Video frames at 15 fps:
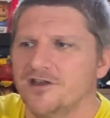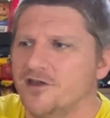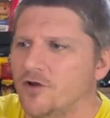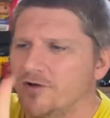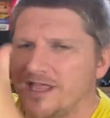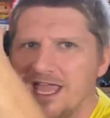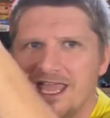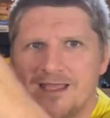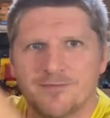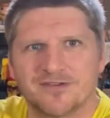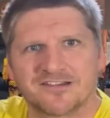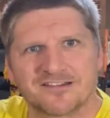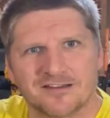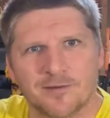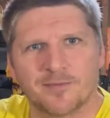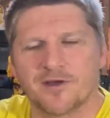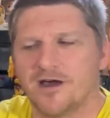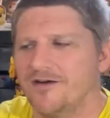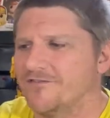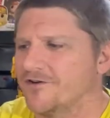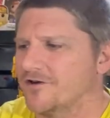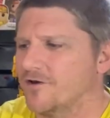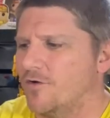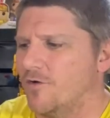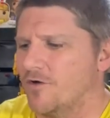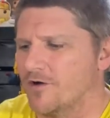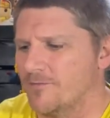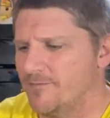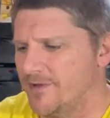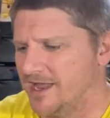No game, slipcover,
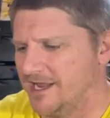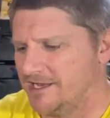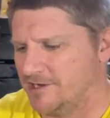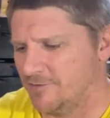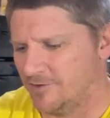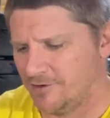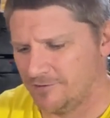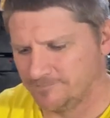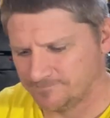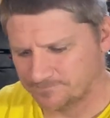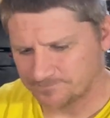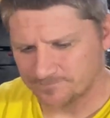or manual.